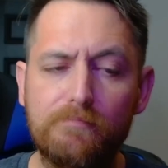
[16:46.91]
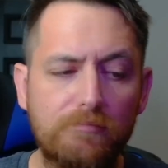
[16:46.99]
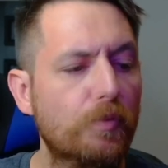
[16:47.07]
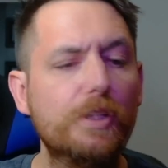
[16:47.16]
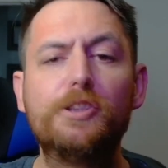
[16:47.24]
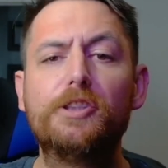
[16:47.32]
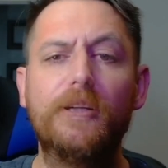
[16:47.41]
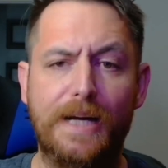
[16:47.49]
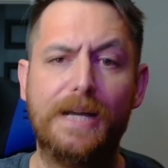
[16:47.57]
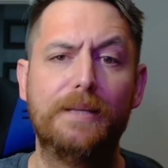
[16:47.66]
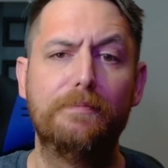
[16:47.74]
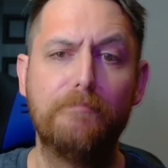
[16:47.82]
wish it
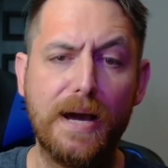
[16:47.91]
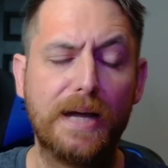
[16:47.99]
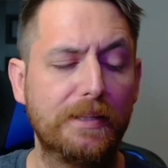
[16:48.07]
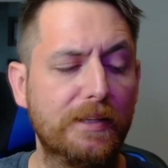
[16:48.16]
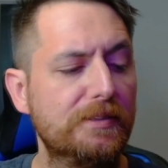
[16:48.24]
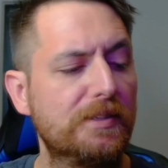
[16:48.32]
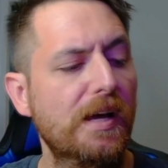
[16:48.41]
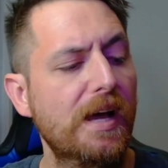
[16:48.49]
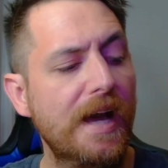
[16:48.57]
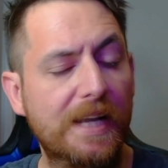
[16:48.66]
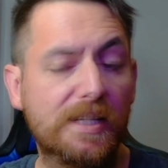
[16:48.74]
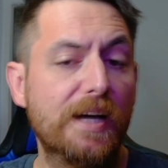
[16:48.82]
had magnets.
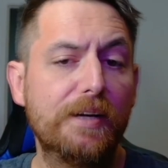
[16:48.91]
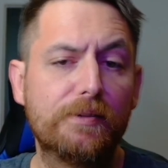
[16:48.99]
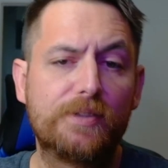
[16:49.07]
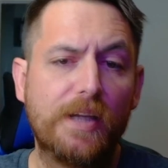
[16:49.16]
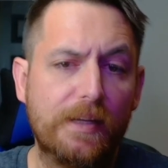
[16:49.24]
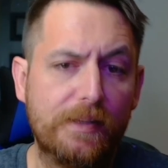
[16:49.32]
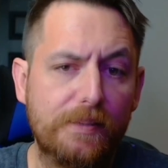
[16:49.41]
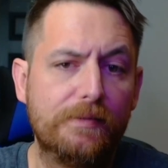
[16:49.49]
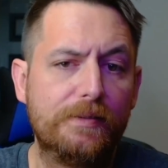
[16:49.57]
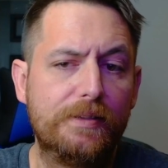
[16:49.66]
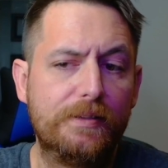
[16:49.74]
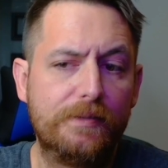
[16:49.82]
As I understand it,
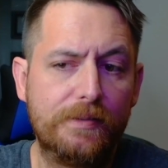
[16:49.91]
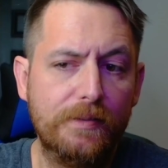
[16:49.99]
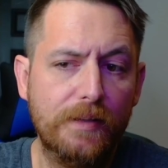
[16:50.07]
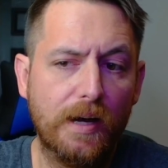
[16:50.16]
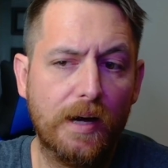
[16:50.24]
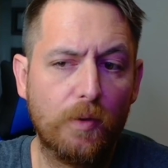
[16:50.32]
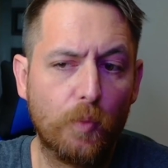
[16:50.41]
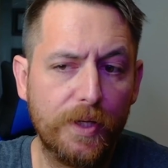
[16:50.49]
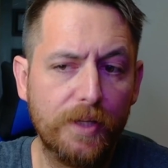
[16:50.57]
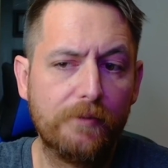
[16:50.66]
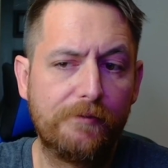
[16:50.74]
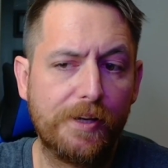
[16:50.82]

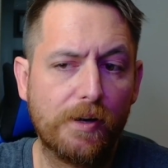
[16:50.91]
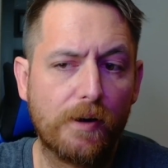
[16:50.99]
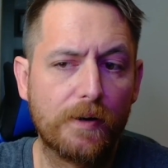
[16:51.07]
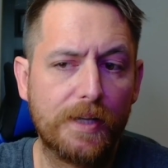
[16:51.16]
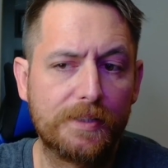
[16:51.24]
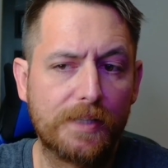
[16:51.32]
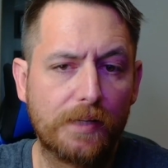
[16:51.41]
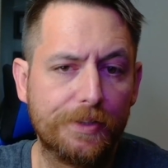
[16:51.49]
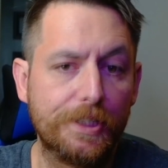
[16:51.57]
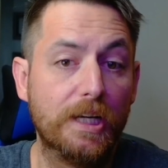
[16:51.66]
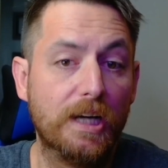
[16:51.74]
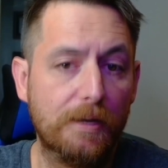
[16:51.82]
wheeled VR has
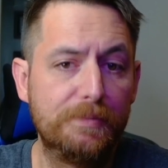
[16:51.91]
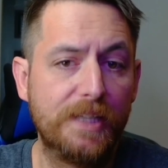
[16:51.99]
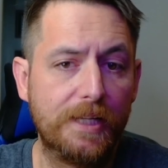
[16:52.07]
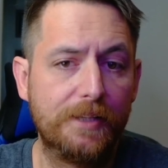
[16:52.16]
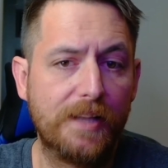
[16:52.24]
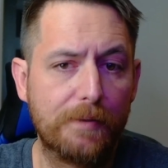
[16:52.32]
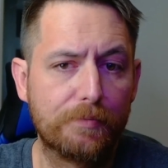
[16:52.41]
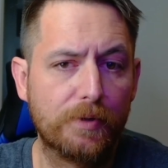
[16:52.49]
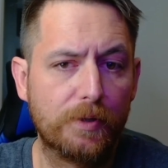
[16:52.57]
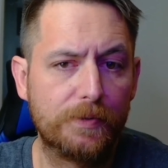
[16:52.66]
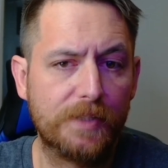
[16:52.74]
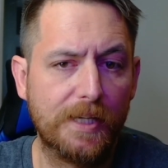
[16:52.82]
actually updated that
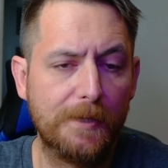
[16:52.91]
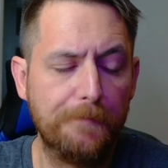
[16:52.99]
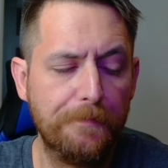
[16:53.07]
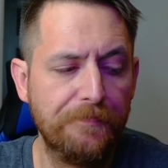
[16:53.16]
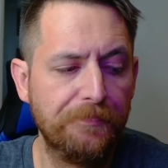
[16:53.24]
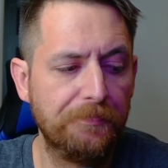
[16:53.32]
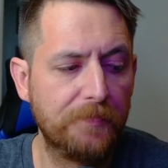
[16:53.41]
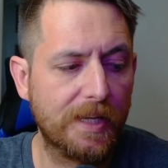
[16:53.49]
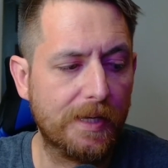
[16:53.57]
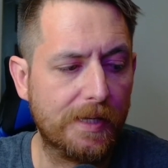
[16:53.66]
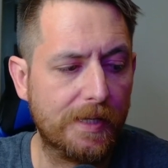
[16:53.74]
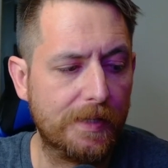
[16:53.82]
prototype.
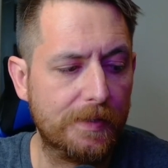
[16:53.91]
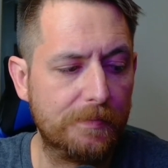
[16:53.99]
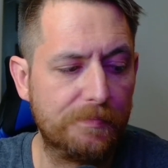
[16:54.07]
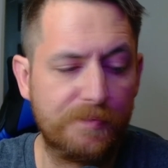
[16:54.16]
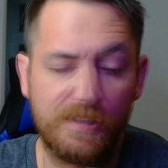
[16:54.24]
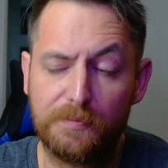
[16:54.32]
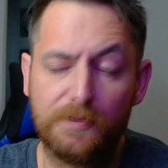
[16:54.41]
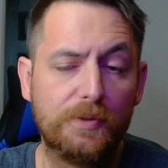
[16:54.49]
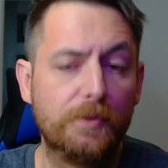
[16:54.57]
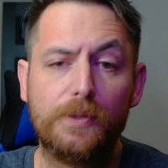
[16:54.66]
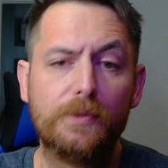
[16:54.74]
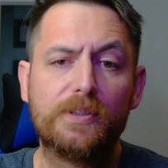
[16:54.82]
People
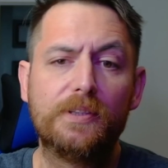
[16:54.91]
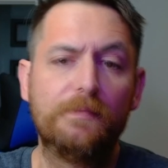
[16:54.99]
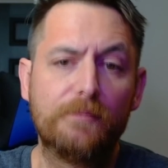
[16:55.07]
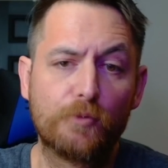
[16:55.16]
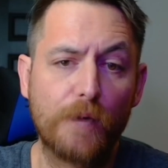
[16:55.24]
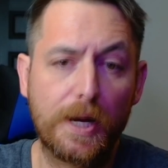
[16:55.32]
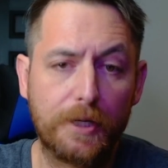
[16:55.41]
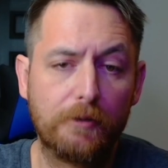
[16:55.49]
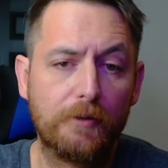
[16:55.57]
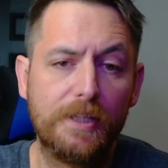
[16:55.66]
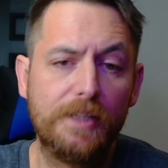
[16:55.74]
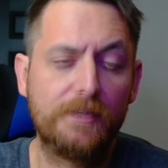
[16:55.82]
who use it
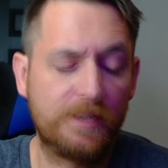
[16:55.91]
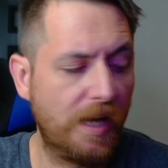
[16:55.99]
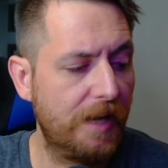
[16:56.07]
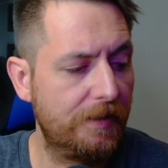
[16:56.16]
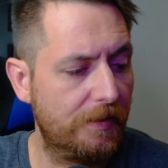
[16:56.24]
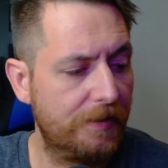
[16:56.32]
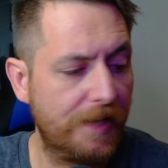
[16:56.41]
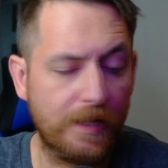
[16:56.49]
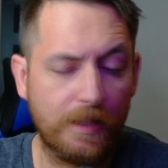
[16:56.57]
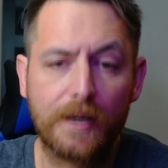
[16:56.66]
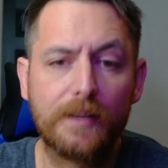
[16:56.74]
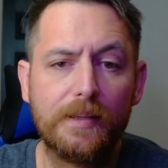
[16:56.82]
regularly say that they
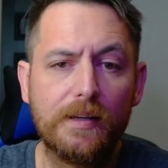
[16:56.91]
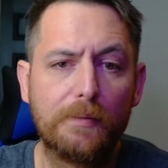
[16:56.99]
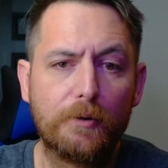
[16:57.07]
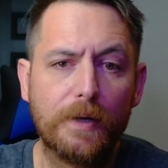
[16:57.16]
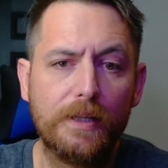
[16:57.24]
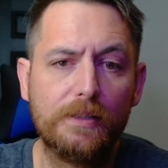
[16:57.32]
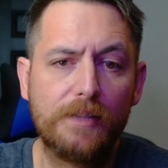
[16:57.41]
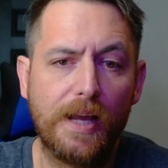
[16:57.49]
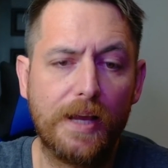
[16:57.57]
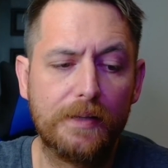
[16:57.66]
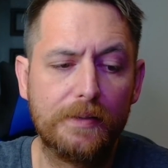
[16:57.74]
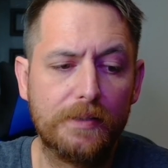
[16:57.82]
like the upgrades,
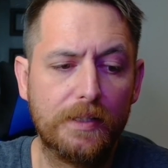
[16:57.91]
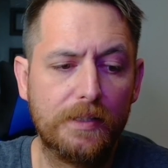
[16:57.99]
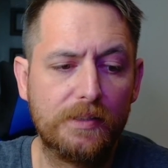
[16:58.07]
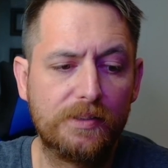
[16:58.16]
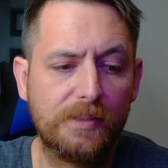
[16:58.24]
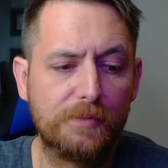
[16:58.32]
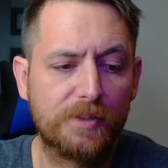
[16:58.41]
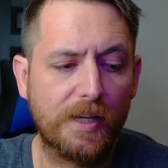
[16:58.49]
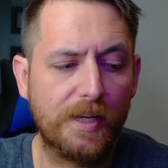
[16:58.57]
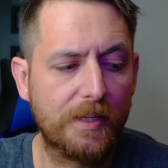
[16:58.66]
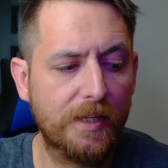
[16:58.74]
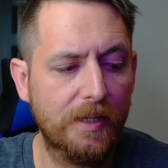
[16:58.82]
and it seems
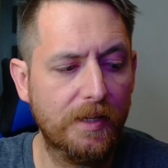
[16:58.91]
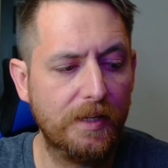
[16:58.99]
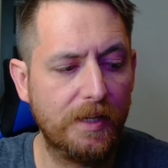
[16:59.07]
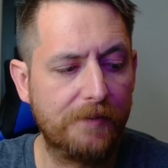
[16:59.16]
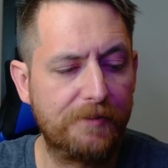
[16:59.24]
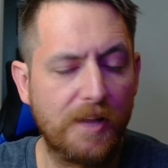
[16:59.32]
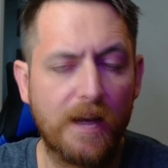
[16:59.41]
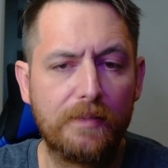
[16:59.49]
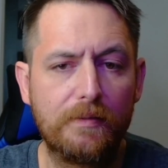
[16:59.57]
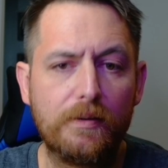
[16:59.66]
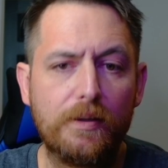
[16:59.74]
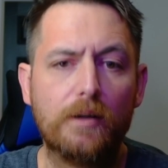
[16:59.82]
like, if not,
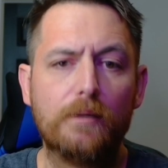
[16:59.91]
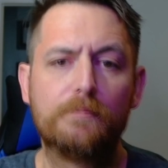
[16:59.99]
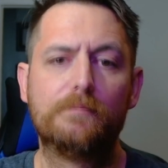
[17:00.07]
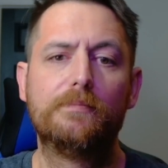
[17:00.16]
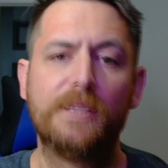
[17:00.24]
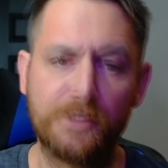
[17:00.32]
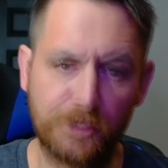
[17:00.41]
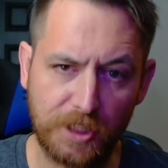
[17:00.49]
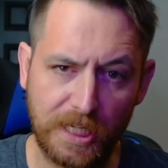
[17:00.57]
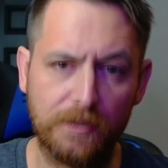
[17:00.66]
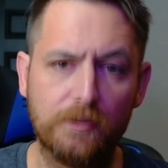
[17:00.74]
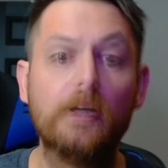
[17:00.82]
you know, this
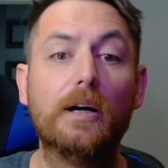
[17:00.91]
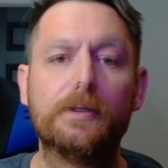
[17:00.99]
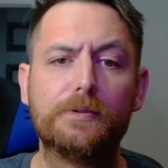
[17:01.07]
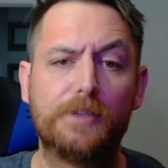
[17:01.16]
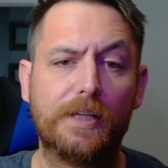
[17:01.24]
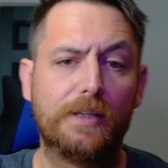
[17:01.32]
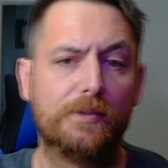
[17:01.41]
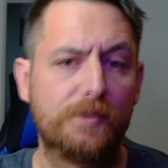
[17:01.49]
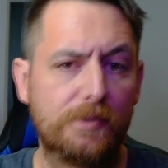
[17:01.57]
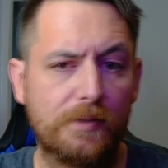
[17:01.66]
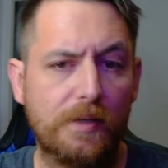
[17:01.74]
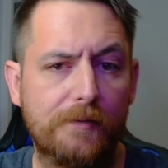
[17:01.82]
channel, other
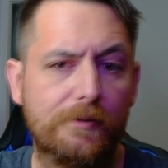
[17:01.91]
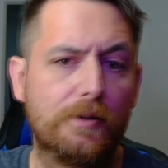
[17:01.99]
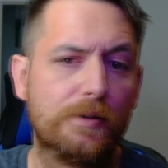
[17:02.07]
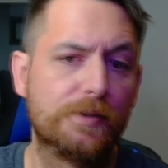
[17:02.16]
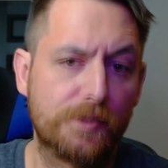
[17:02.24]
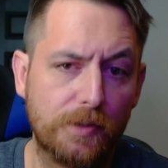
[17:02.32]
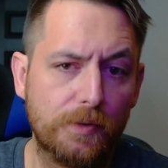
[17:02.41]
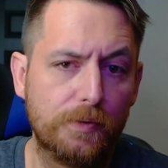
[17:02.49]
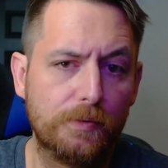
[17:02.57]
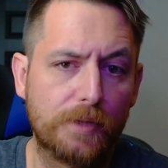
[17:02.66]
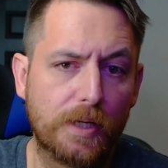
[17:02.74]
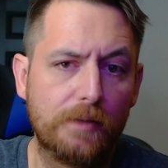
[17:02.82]
channels have
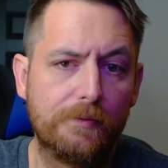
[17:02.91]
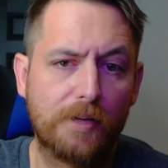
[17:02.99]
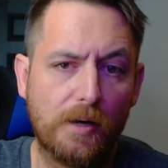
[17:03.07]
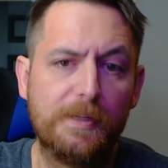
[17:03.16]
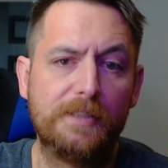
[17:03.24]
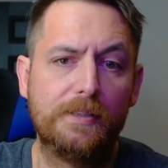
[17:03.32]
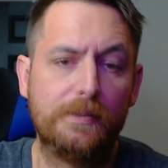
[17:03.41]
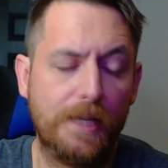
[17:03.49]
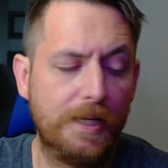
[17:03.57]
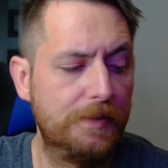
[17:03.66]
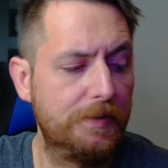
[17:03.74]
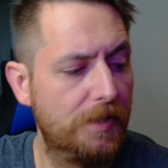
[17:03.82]
also kind of commented,
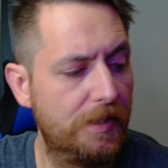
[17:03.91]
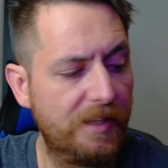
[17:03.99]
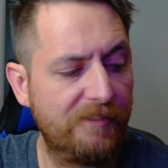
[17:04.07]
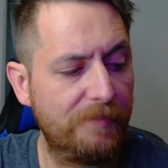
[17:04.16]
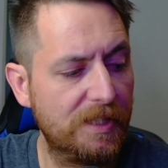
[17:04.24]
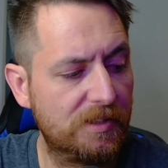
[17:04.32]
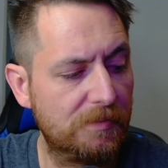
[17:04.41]
and they've made some